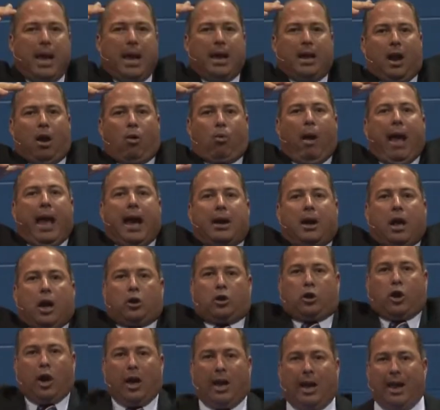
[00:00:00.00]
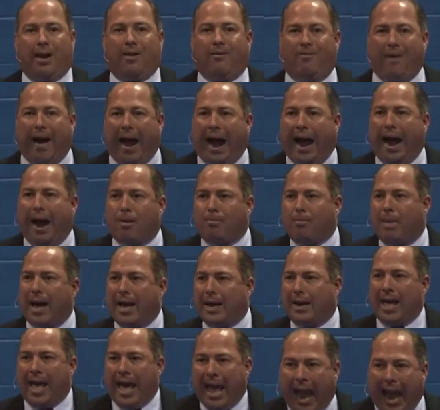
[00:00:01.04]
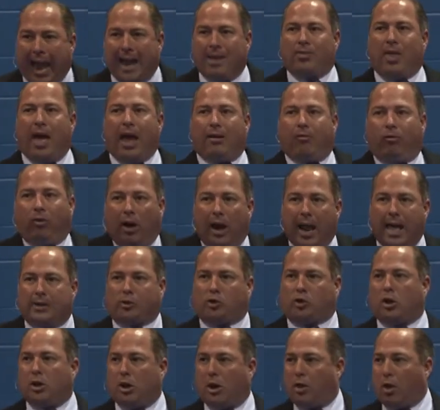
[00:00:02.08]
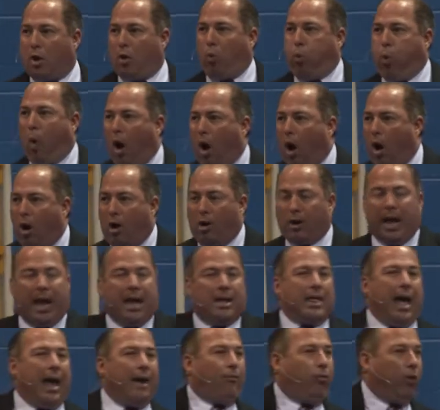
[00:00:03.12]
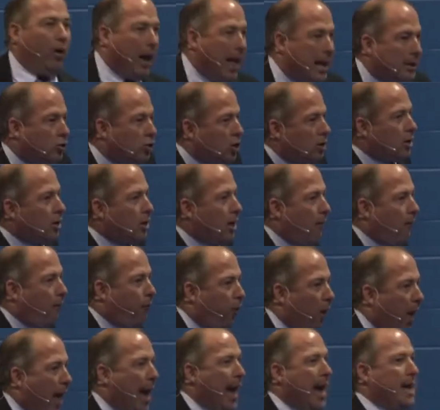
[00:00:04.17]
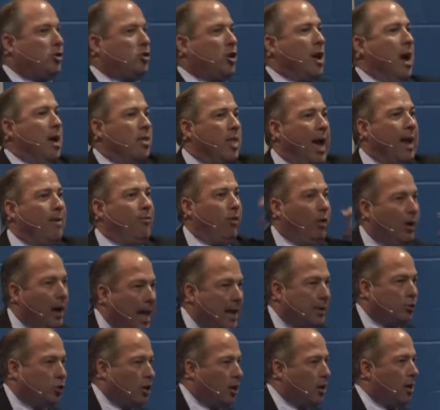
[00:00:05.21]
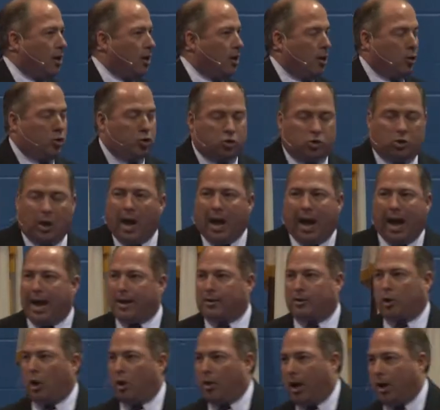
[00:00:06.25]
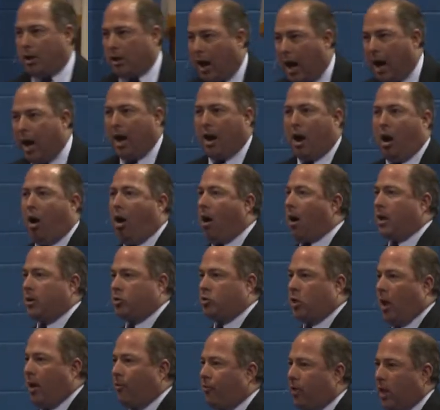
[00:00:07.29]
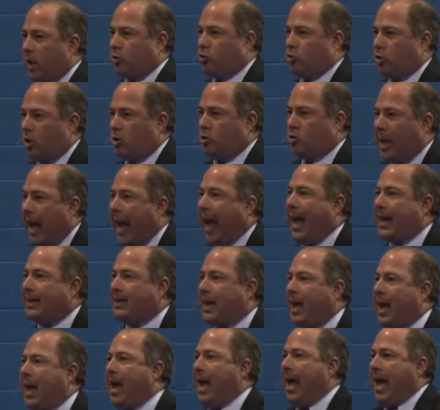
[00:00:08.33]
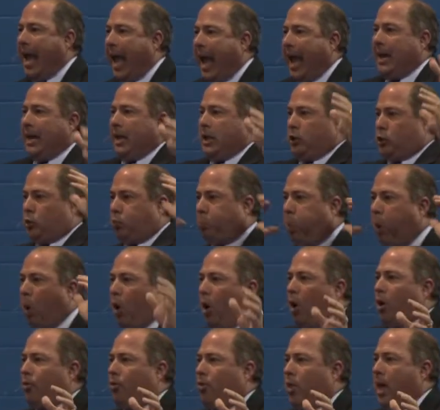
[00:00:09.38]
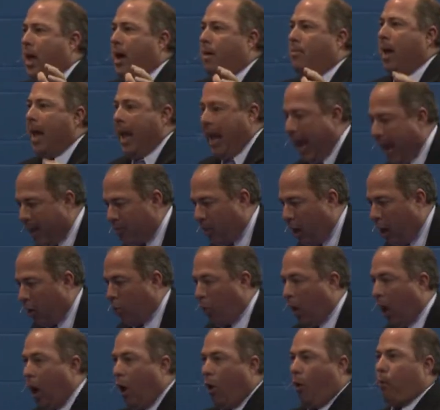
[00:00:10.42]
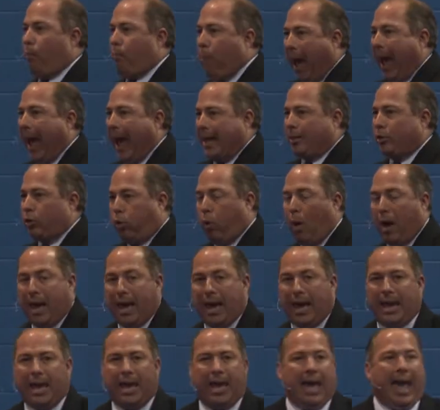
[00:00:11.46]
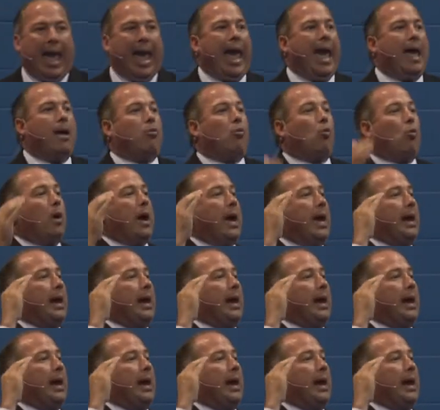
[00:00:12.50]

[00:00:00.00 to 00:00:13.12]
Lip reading: being around a good environment, and they've listened to the world, they've listened to the flesh, they've listened to the con artist of this society, and he's pulled them in the wrong pathway. And